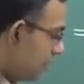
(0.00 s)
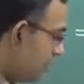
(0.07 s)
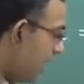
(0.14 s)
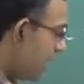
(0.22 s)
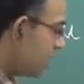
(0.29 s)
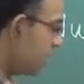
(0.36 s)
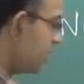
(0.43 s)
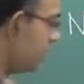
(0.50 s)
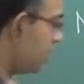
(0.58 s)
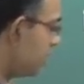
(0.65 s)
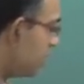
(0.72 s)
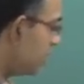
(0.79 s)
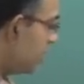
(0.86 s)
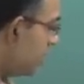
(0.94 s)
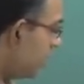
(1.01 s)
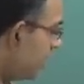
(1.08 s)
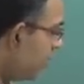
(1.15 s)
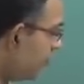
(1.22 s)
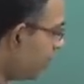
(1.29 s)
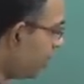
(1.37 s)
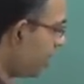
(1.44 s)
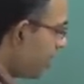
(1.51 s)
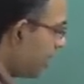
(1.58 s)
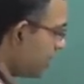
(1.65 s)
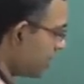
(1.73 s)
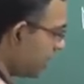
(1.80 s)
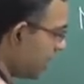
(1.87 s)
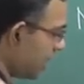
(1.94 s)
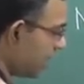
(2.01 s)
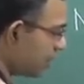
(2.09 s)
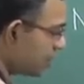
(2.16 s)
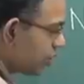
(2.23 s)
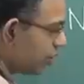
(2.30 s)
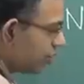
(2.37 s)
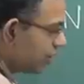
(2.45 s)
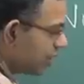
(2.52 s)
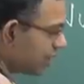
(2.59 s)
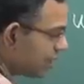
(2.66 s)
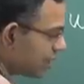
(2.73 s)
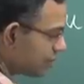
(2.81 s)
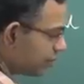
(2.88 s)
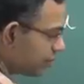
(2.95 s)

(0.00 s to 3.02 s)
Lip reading: that if we consider, so this is